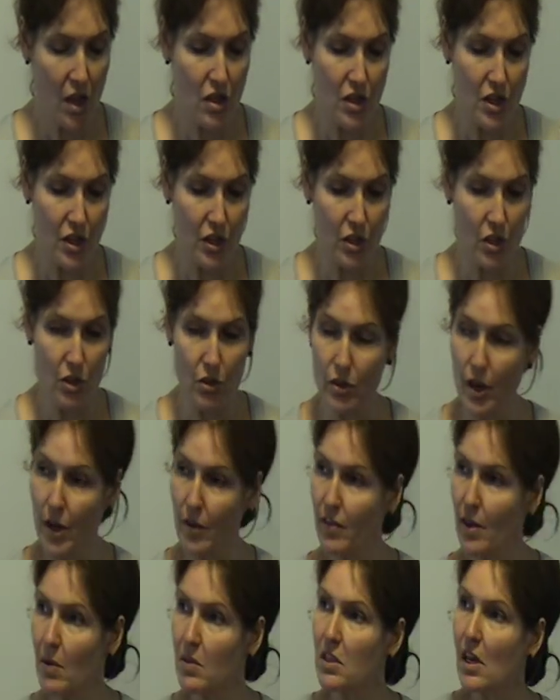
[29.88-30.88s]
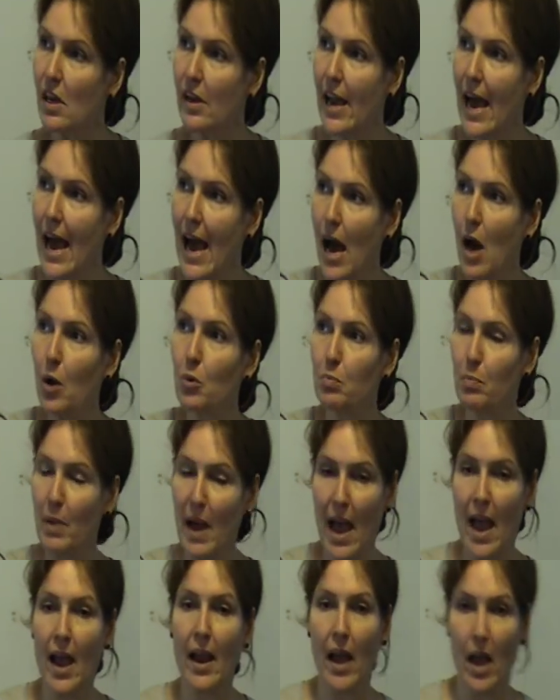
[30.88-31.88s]
that, you know, if there was a loud
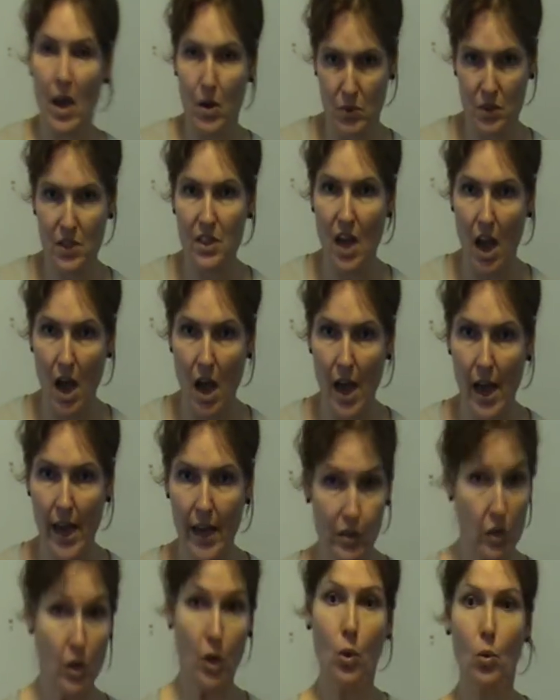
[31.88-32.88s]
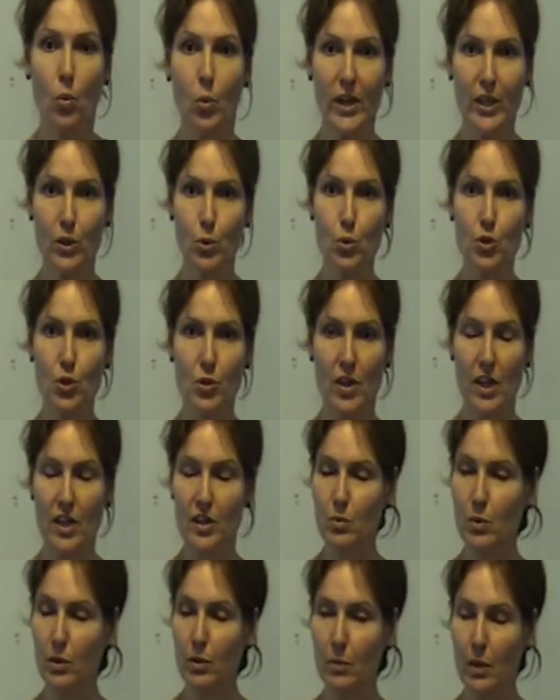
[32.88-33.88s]
bang outside, we'd all do
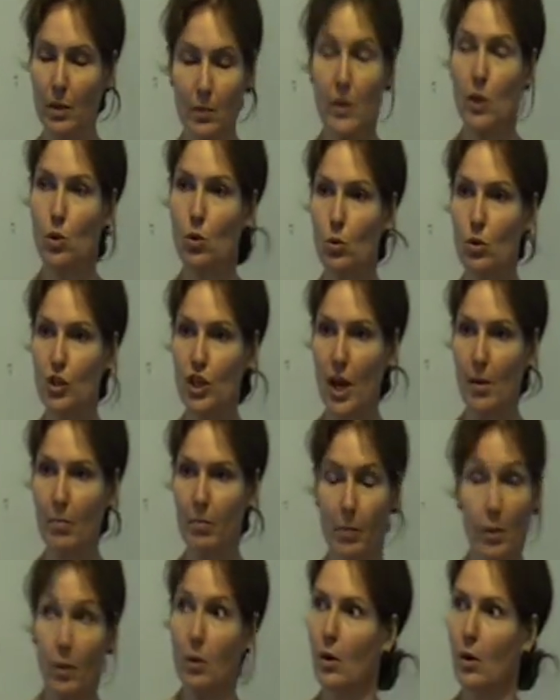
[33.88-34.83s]
this, wouldn't we? We'd all jump.